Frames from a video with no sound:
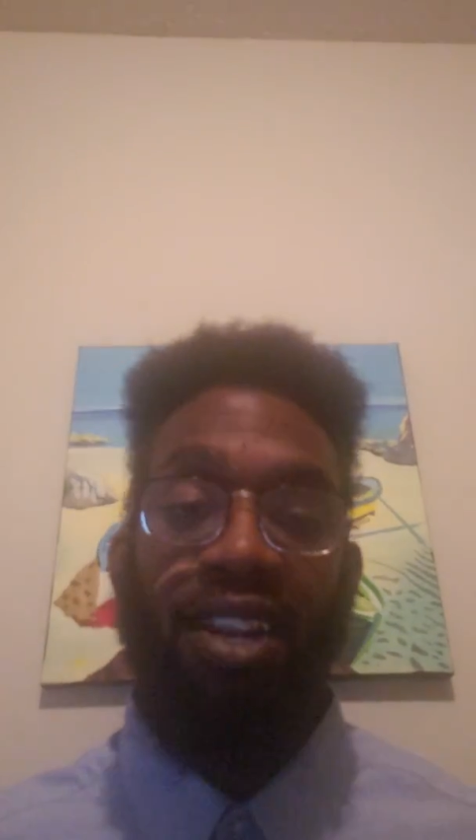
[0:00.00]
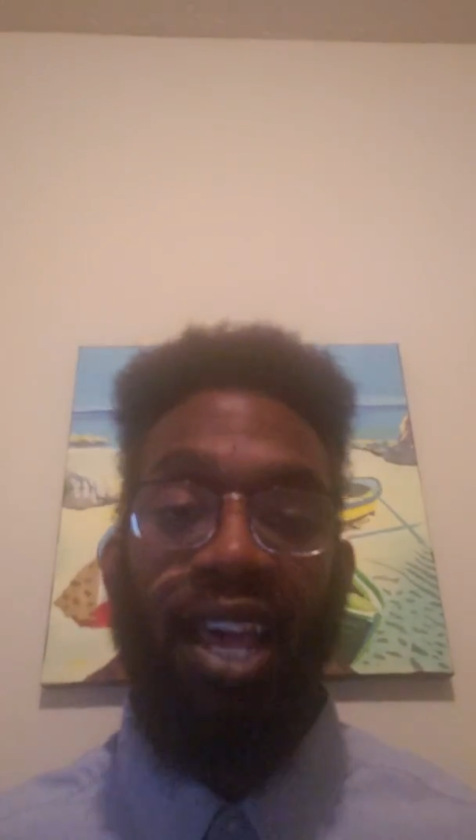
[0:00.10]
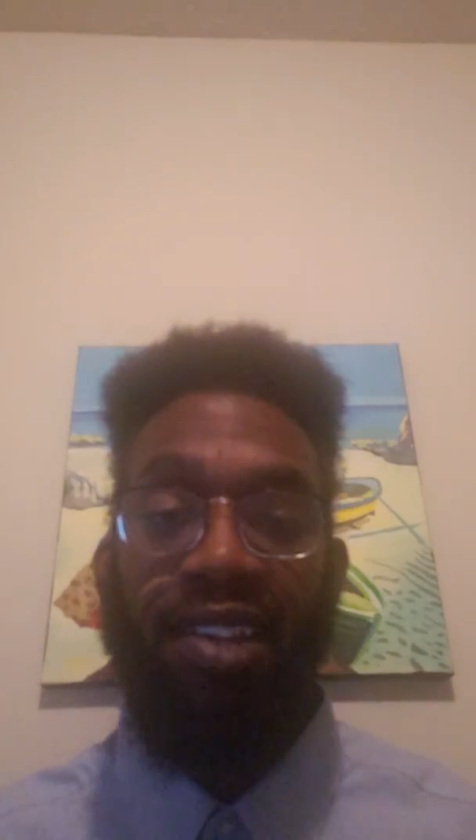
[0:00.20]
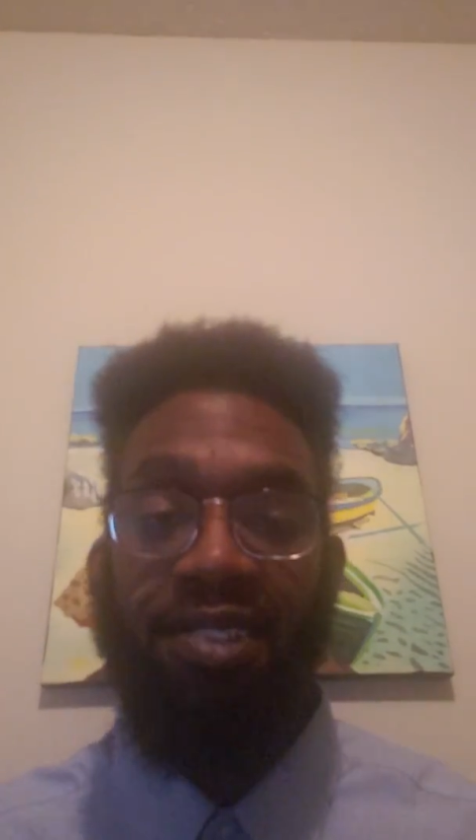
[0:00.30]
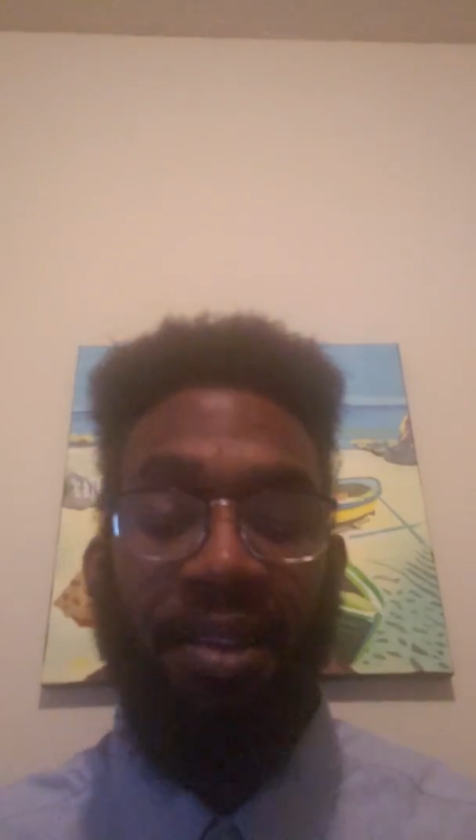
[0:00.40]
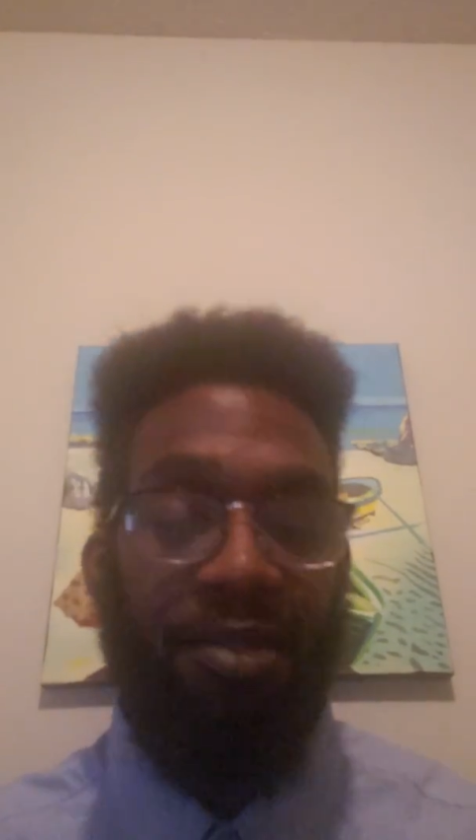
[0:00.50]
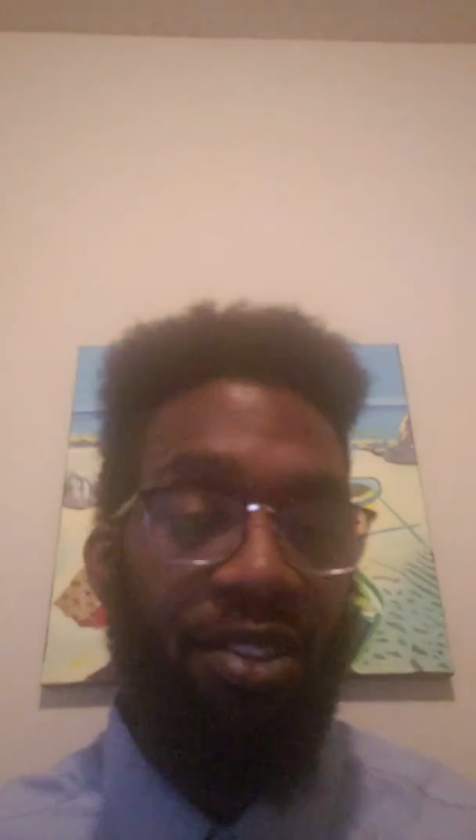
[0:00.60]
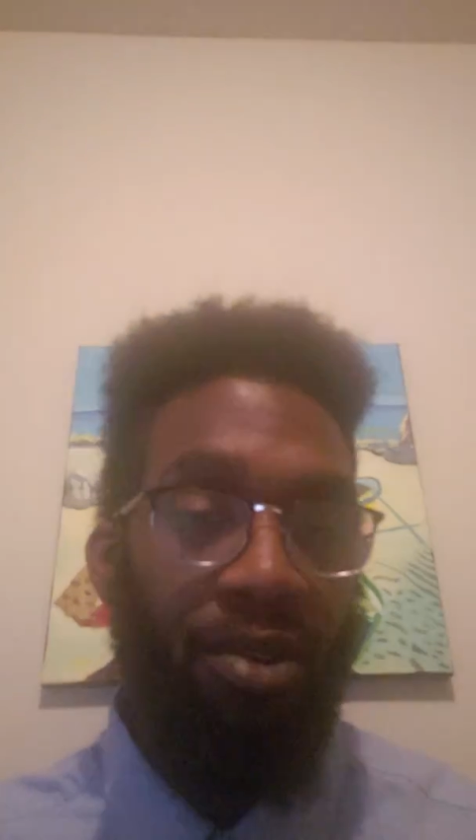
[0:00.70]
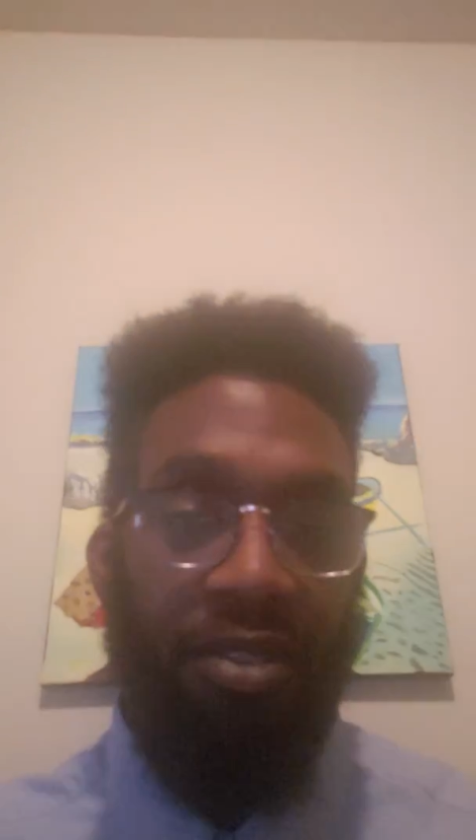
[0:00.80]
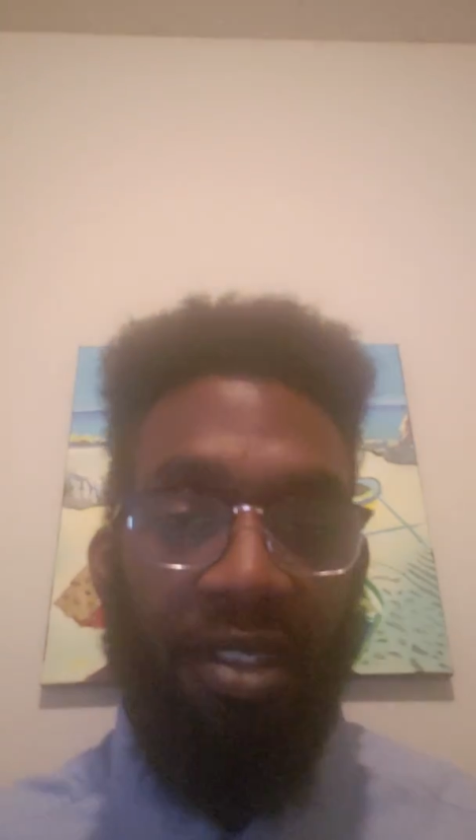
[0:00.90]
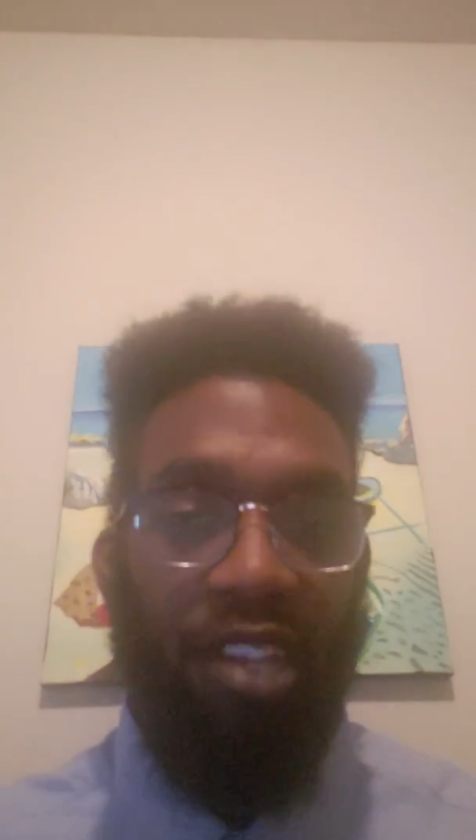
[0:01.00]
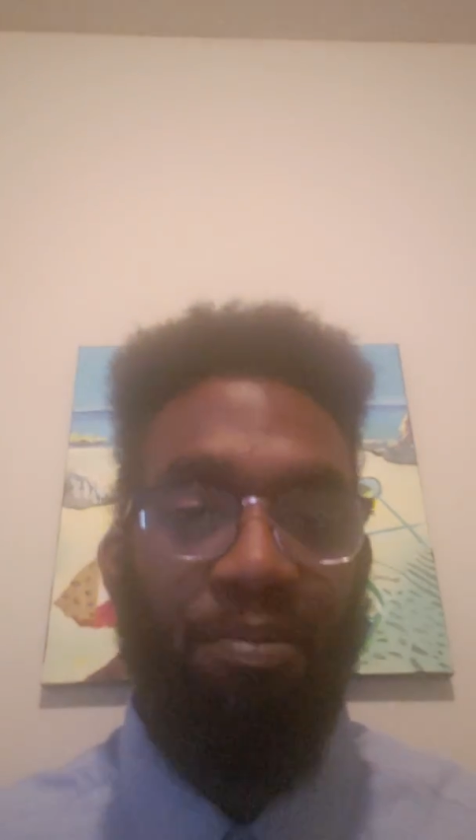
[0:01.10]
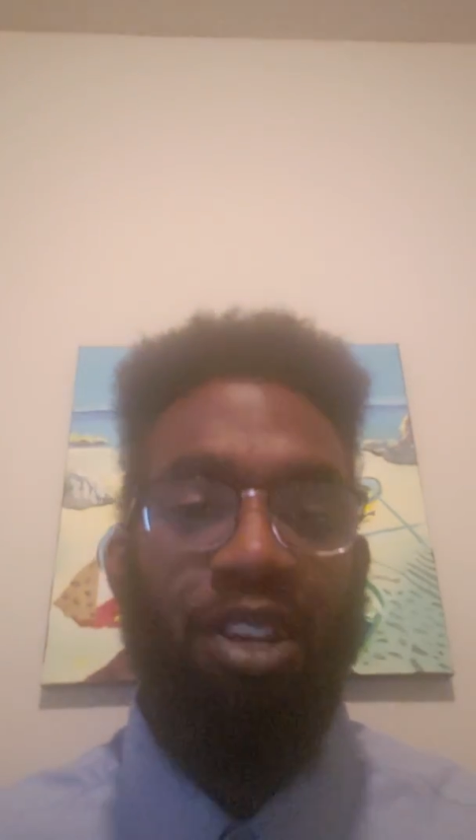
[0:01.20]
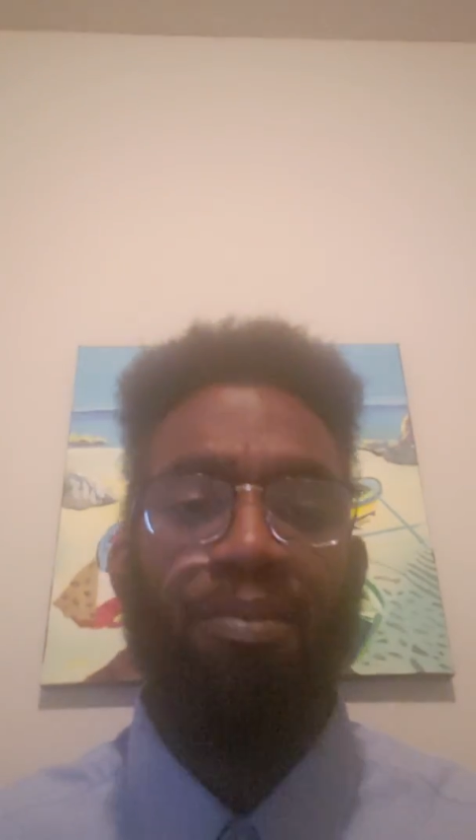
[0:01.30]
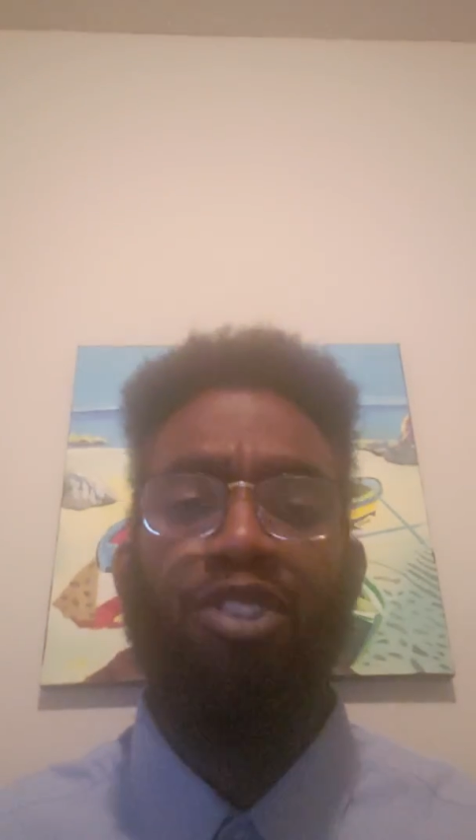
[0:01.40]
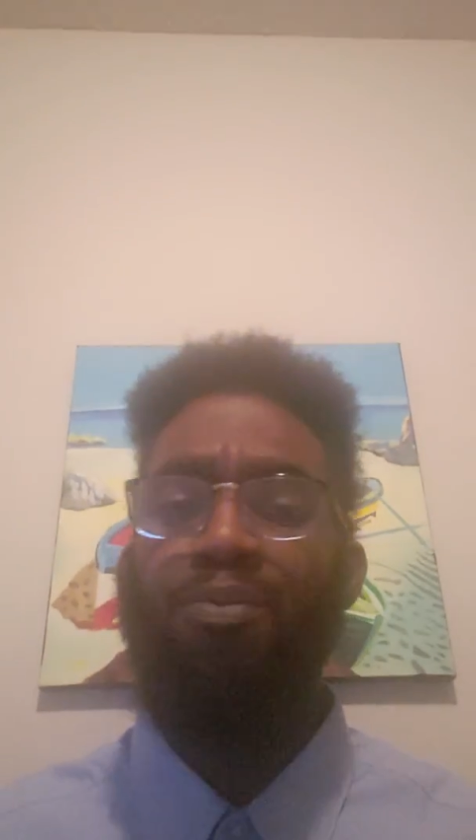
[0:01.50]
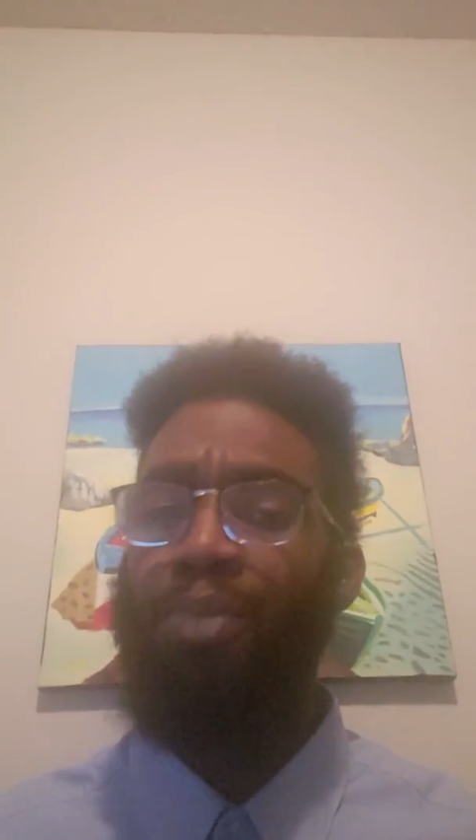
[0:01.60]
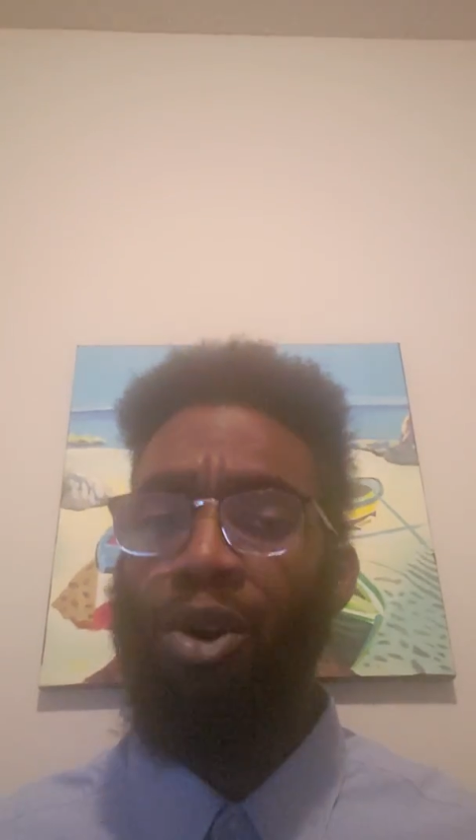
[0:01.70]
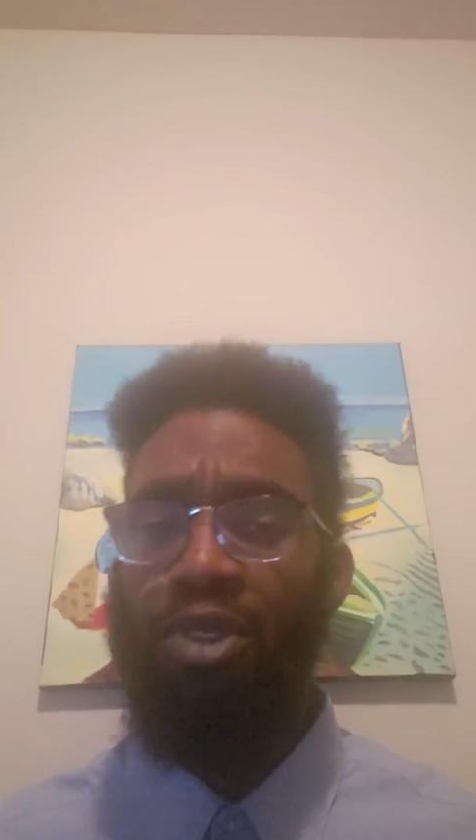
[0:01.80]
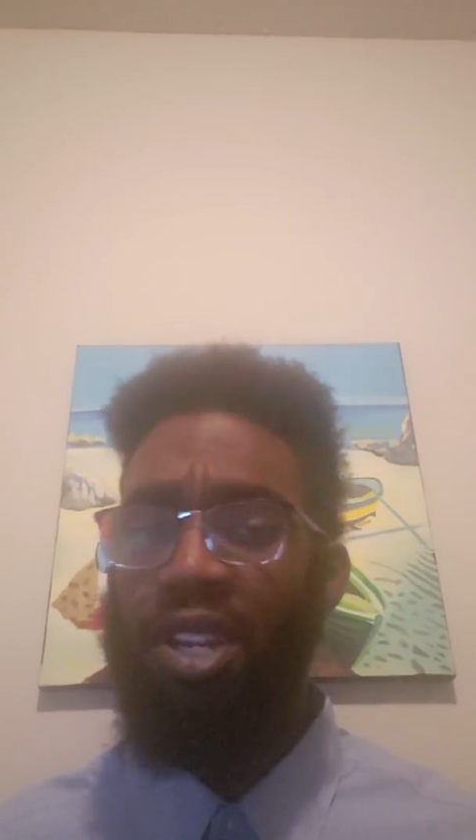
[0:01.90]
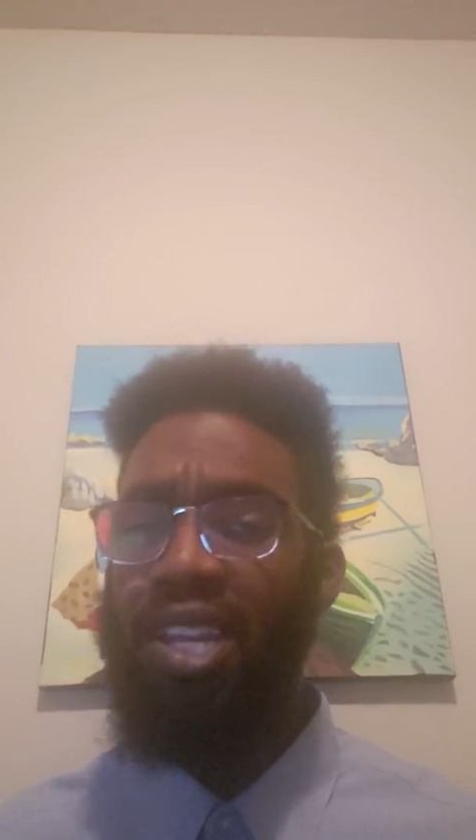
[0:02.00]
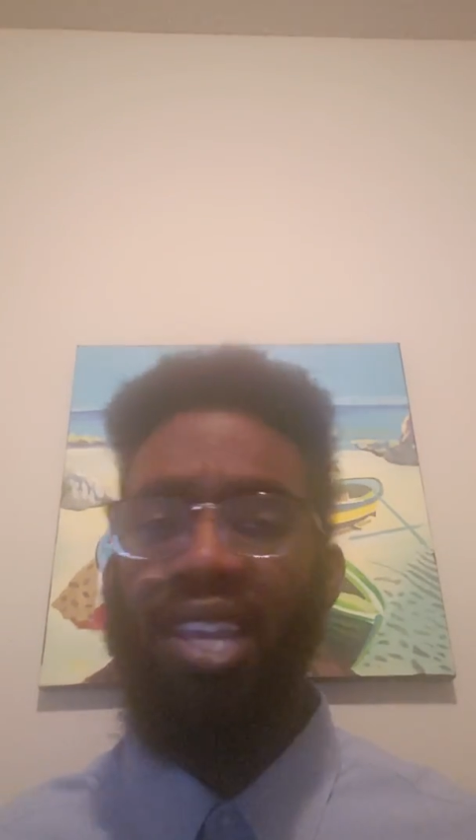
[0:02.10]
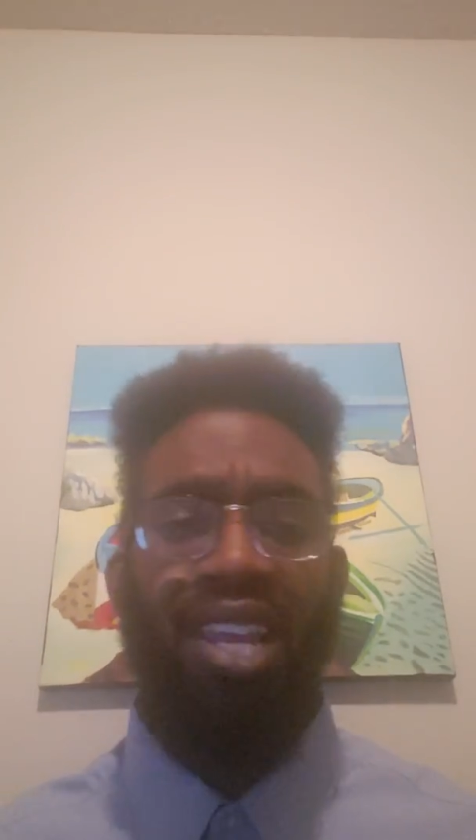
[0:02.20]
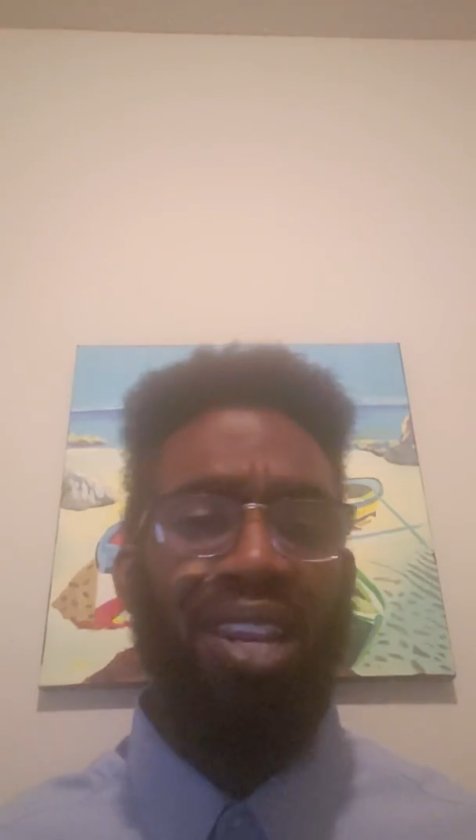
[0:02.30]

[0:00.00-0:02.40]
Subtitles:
and last name is the only thing that's pretty much bolded,